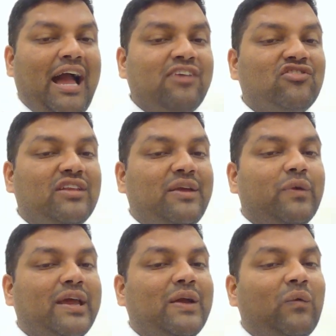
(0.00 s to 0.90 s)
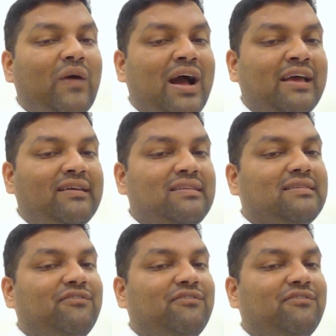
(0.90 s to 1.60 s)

actually requires a